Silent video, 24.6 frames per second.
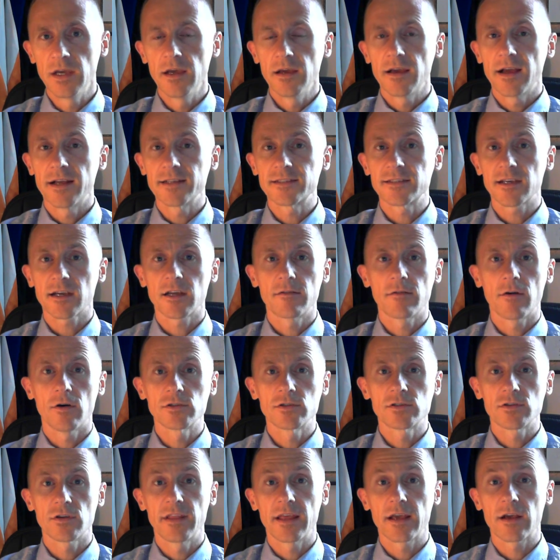And second of all,
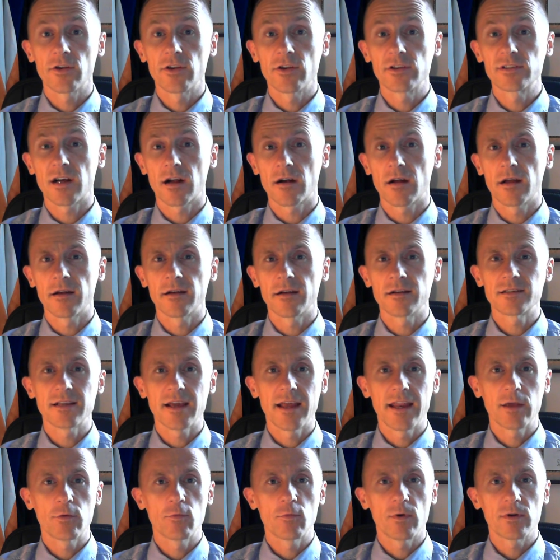so that they could start
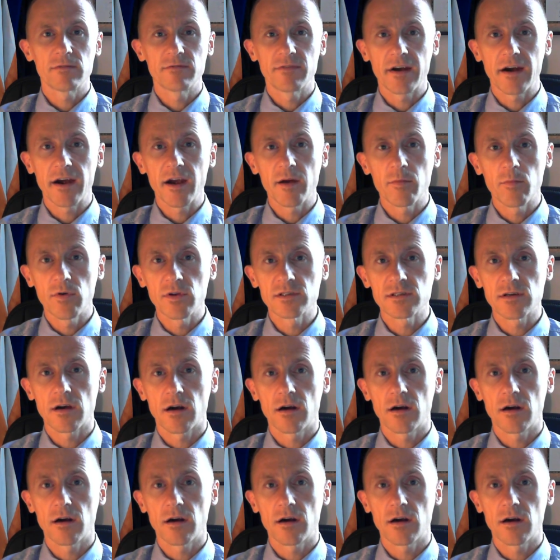understanding what variables